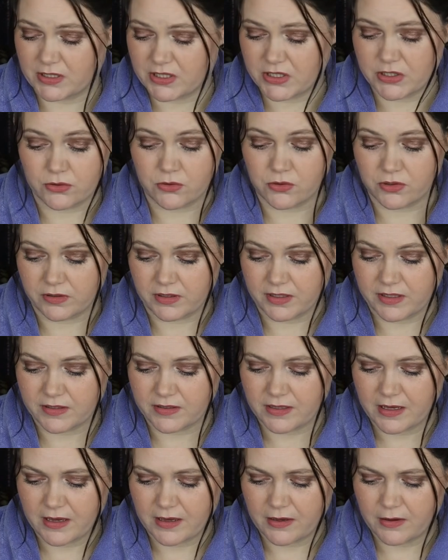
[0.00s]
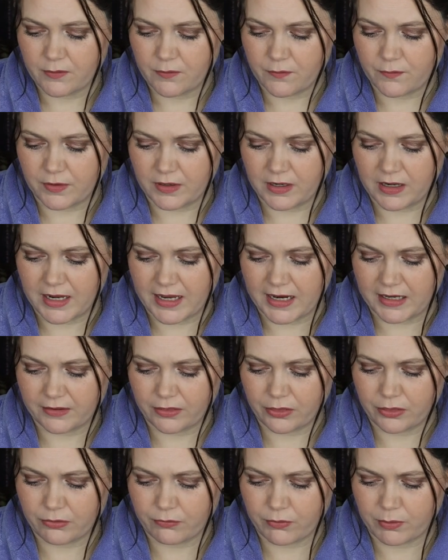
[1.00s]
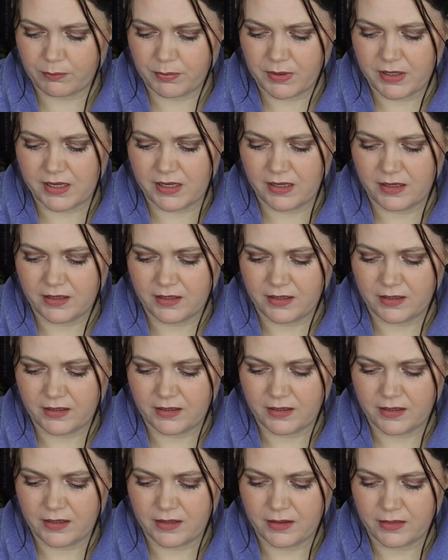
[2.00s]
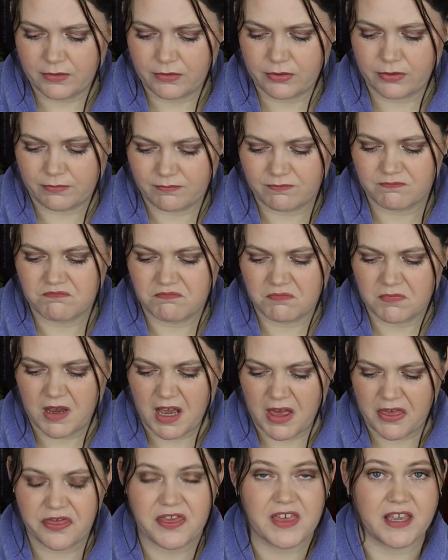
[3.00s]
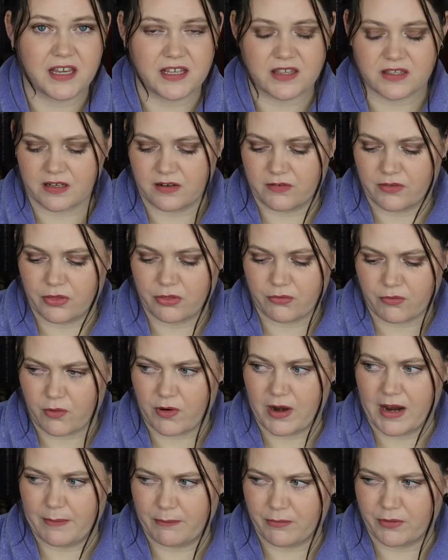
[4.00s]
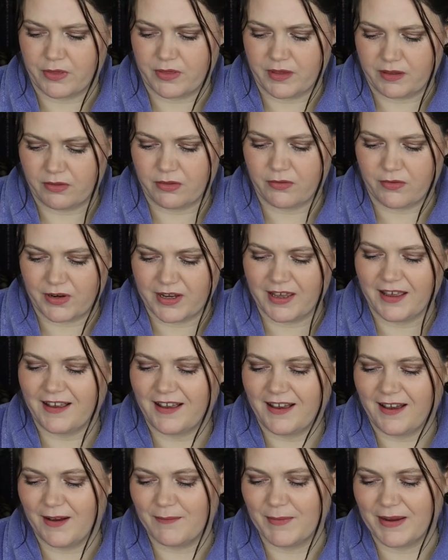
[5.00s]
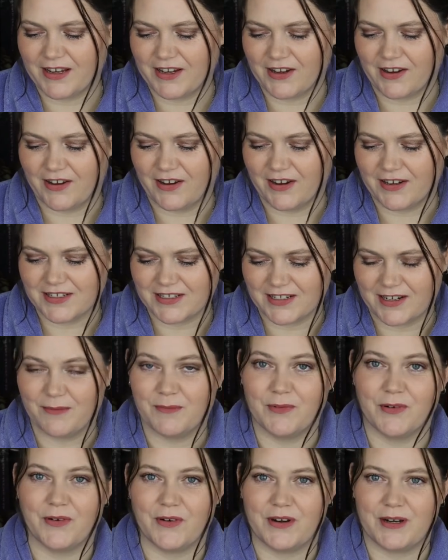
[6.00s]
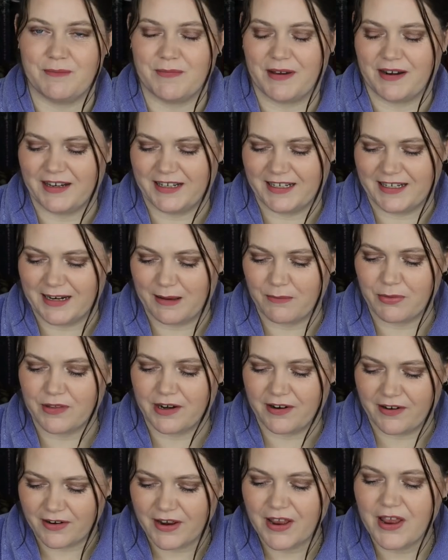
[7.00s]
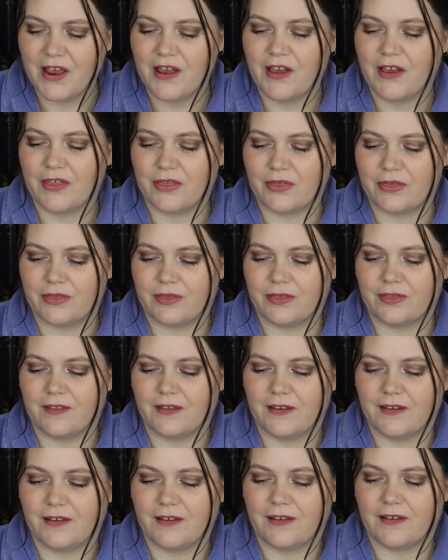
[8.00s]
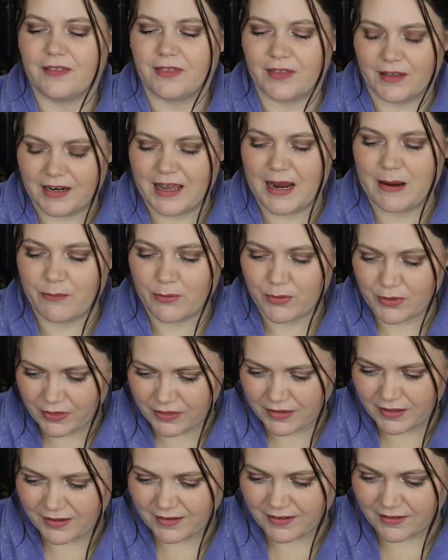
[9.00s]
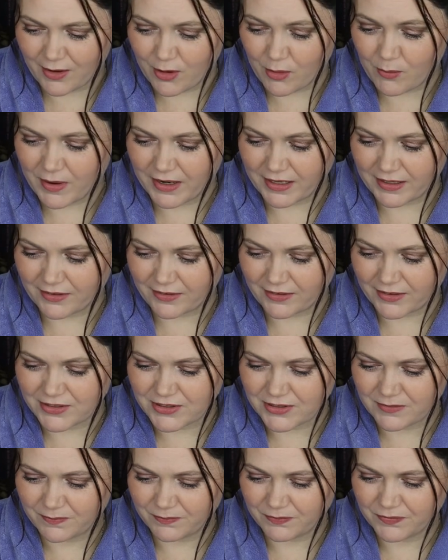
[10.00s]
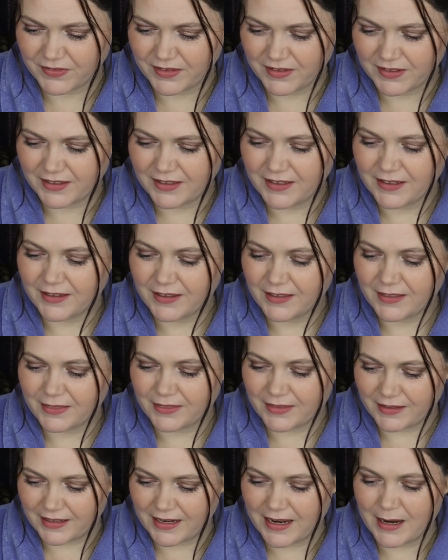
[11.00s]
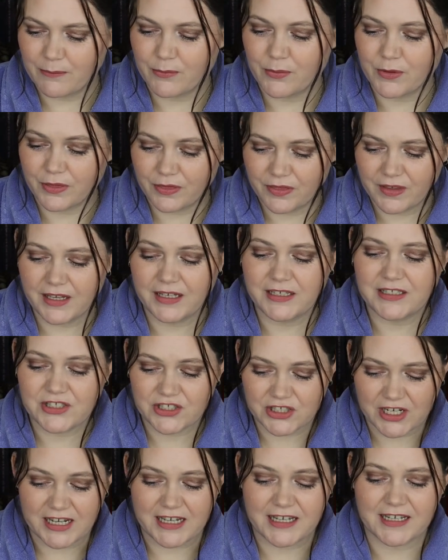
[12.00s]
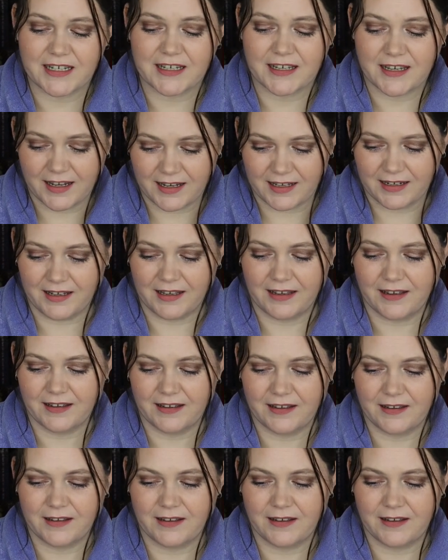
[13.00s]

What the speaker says: going to slaughter this, Philanthropy? I think it's Philanthropy. Oh my gosh, I'm already muddling it up. Philanthropy, oh my gosh. Philanthropy Cheek Colour